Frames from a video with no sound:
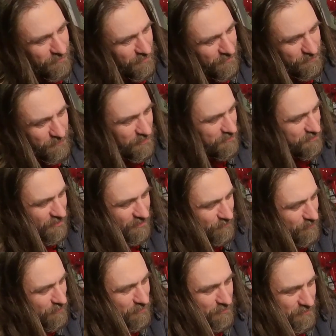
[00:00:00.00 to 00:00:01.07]
transmitters had to
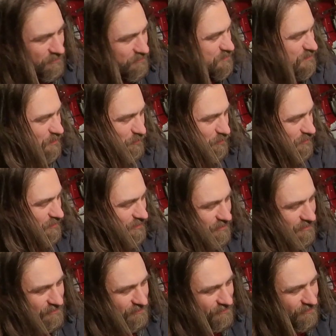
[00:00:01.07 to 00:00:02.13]
be hooked up separately,
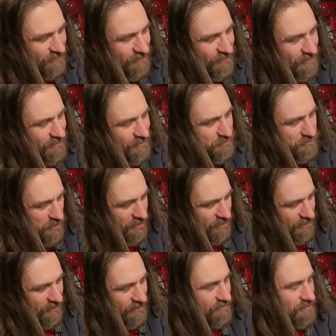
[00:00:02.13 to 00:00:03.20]
and trying to
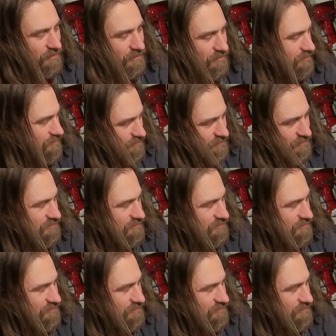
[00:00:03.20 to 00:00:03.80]
get the